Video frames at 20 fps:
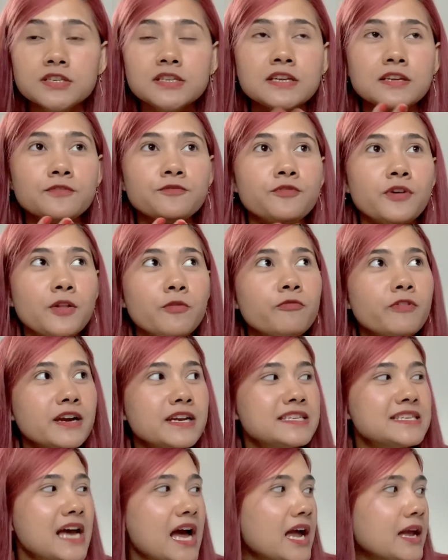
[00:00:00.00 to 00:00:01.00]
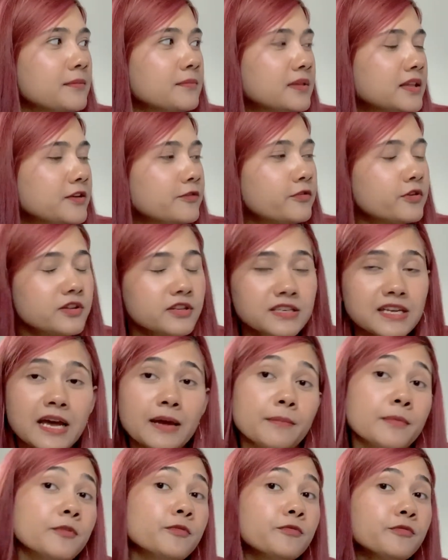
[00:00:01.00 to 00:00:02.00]
It felt very timely for the
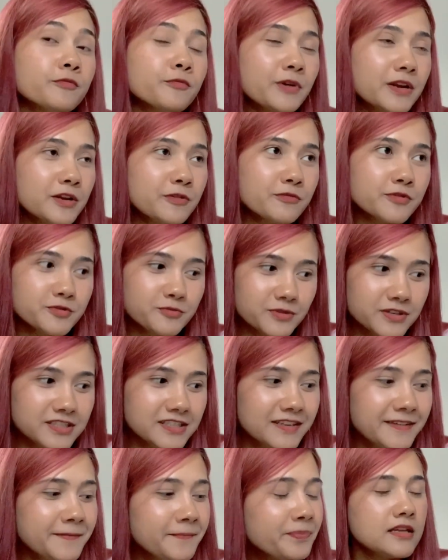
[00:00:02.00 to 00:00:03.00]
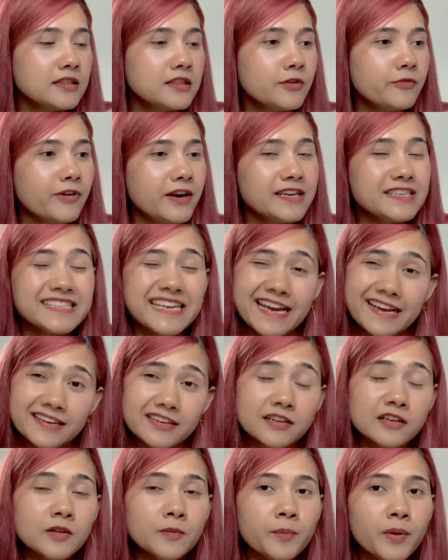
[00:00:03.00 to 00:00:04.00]
time when it was written. The very
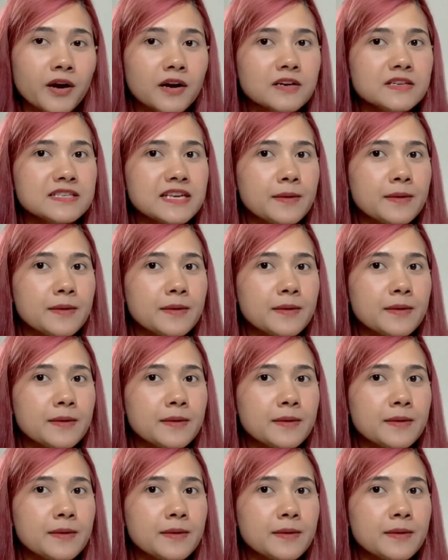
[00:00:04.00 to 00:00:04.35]
technical parts, I